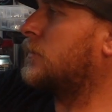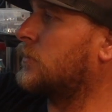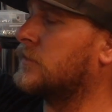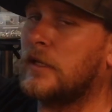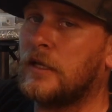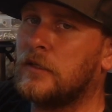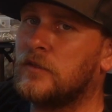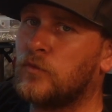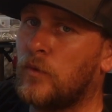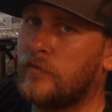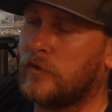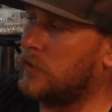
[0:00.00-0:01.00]
sling
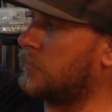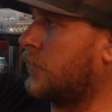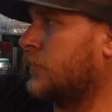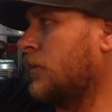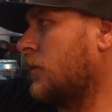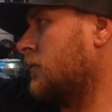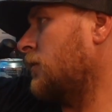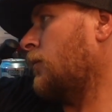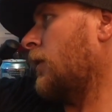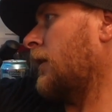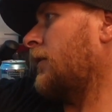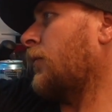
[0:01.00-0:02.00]
swivel, there's also
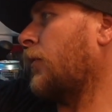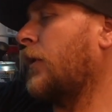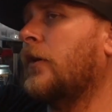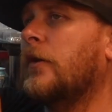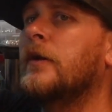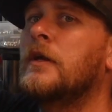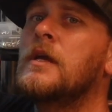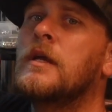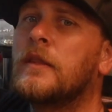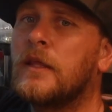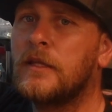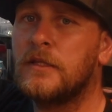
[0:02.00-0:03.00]
one in the rear
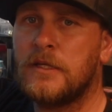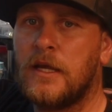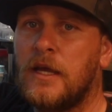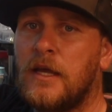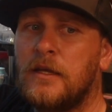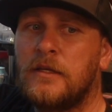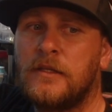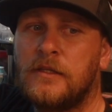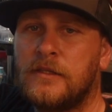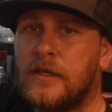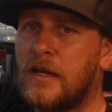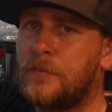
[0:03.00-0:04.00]
that's
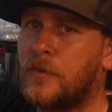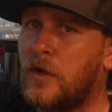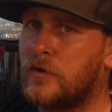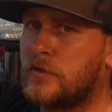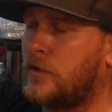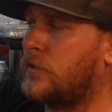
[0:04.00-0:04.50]
set up there so